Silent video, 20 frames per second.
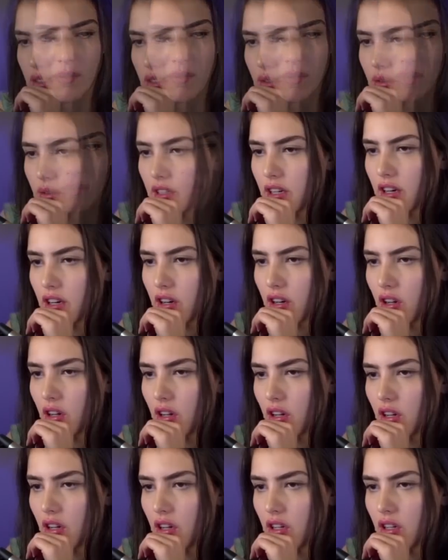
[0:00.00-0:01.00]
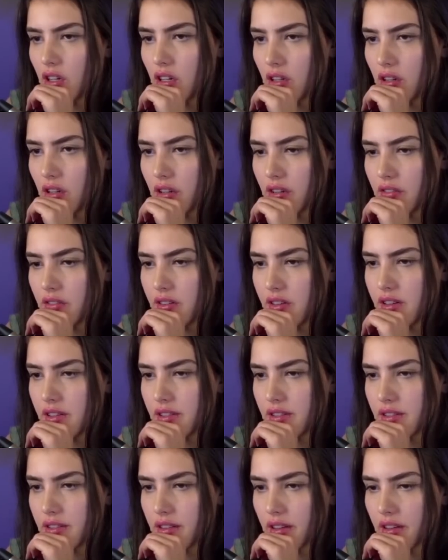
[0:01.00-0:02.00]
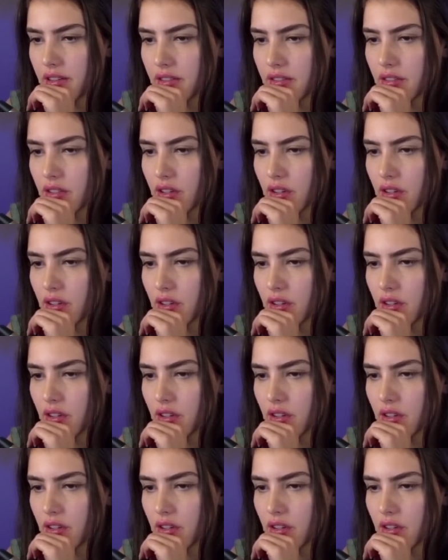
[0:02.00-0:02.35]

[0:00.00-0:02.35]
We got all of these things